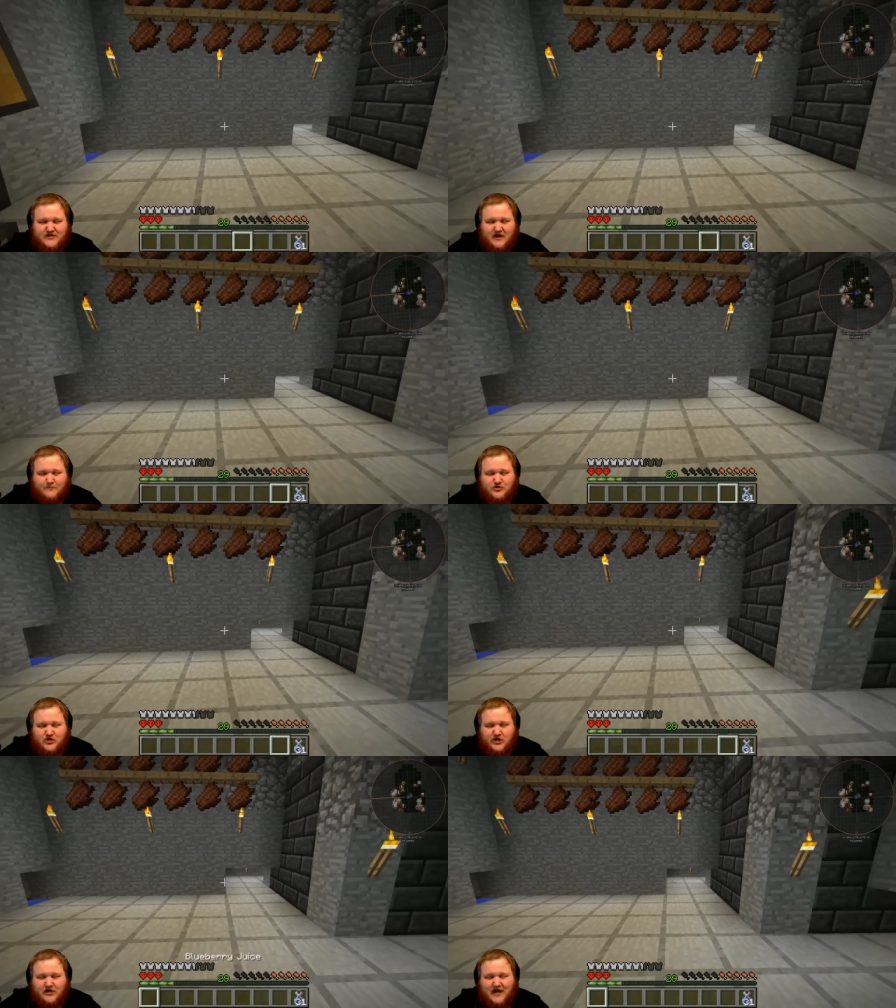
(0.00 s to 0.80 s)
Now, I'm sure
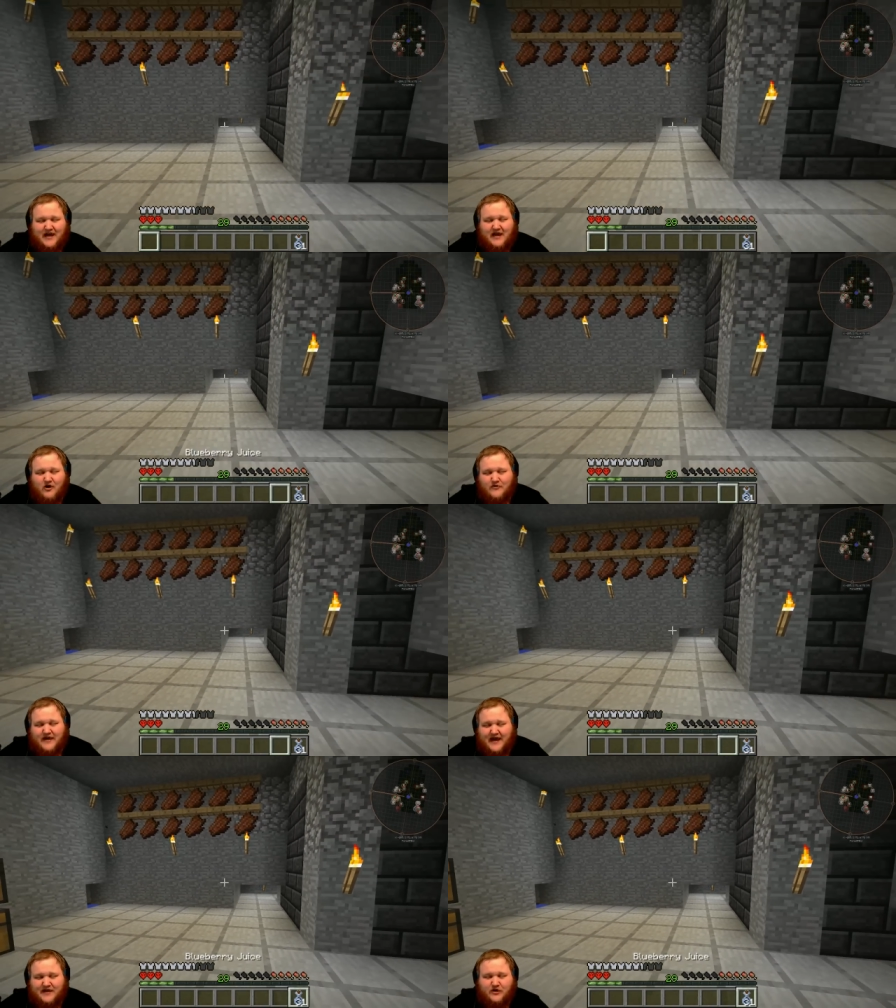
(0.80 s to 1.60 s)
you're like,
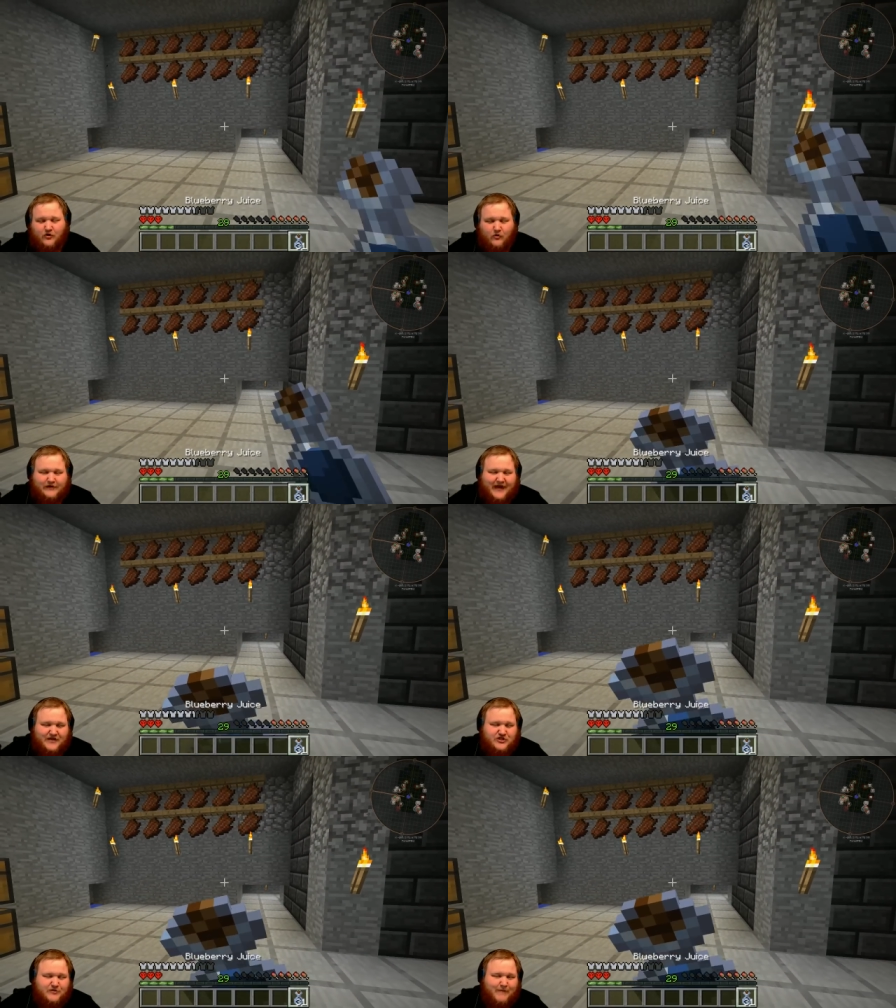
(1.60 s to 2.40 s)
okay, cool,
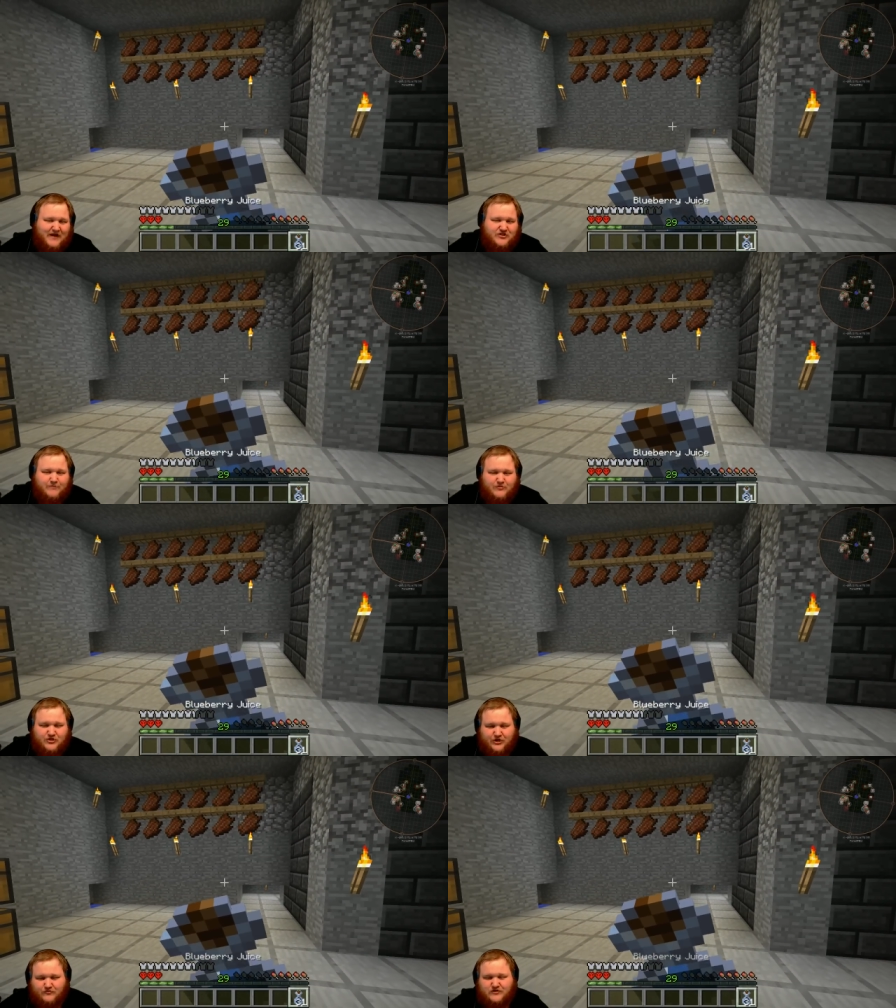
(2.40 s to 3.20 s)
Lance, you made some
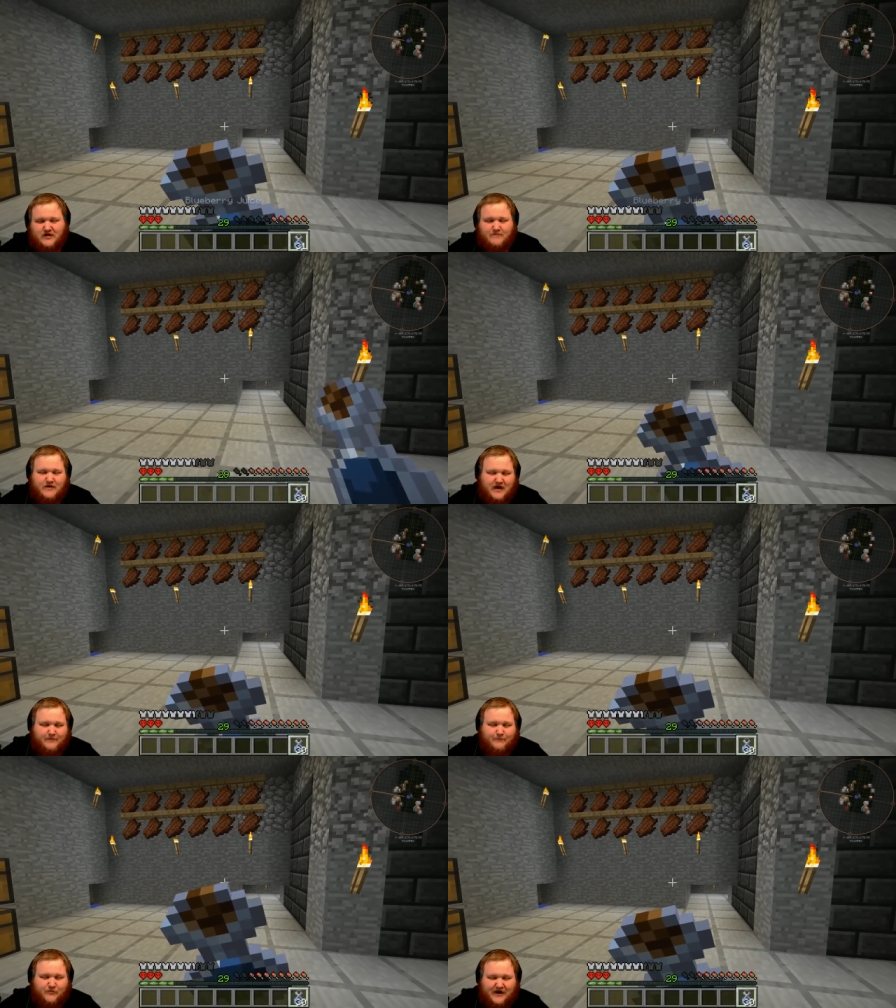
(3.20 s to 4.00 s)
juice. I'm not
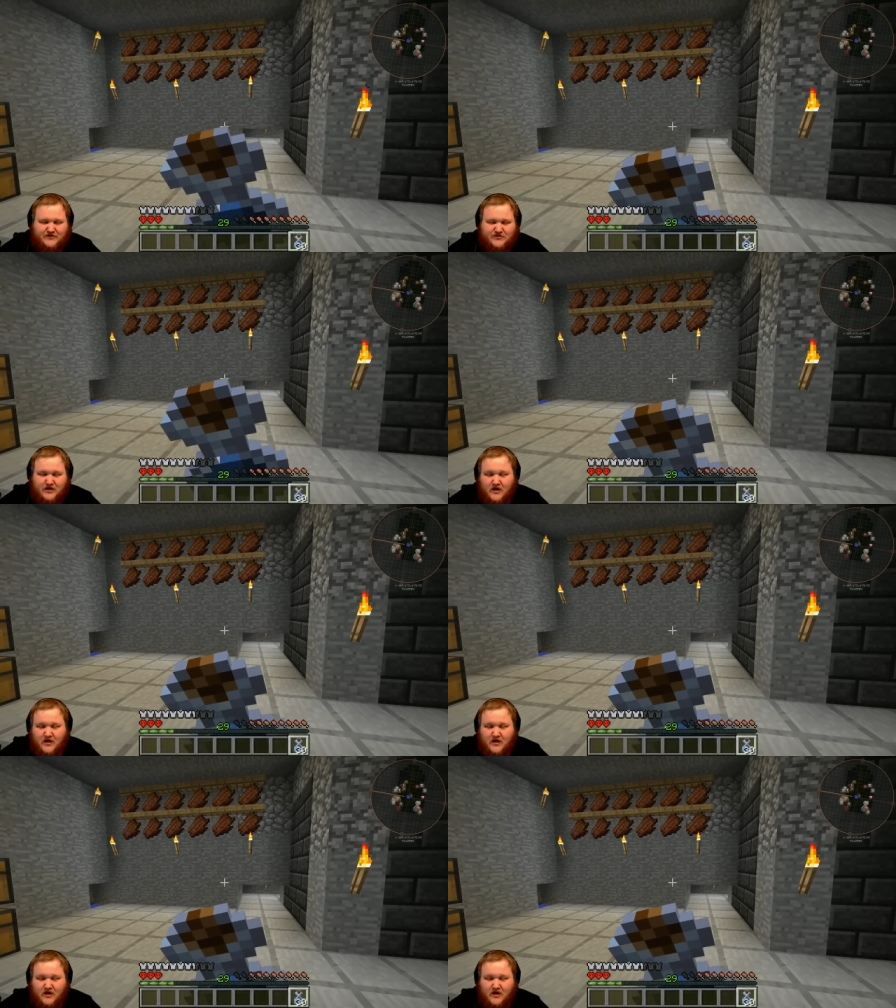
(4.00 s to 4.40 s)
impressed.